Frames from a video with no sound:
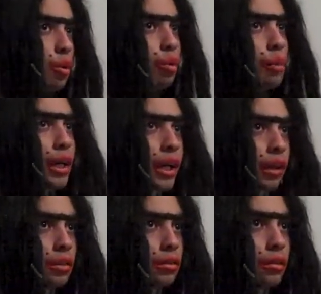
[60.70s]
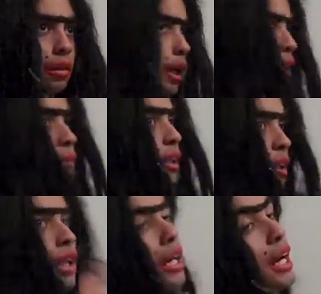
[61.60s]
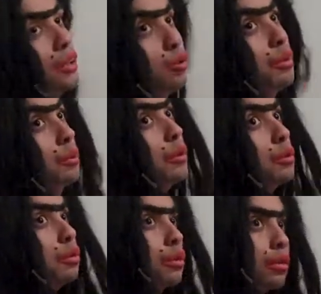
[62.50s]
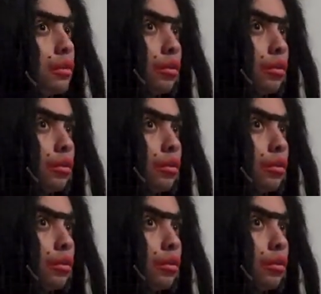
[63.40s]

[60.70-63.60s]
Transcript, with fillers: I won't whoop an ass, girl. I am in an ass whooping mood.